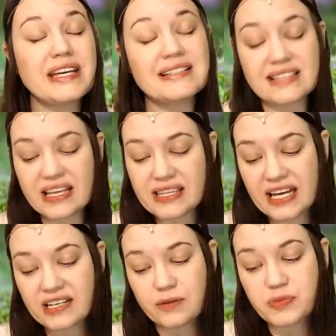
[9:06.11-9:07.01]
he said
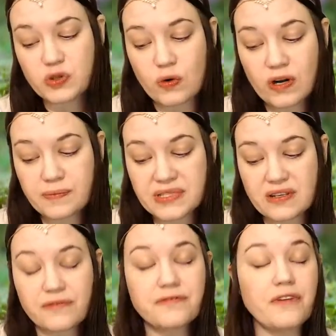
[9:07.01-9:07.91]
that it
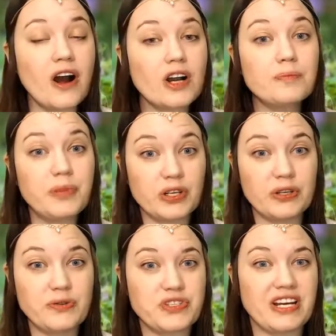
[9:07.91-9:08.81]
absorbs farm
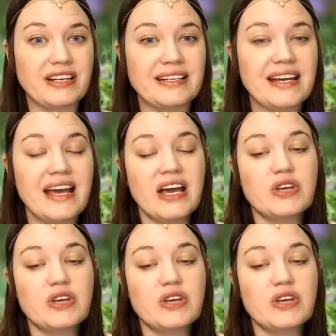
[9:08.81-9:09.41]
pollution.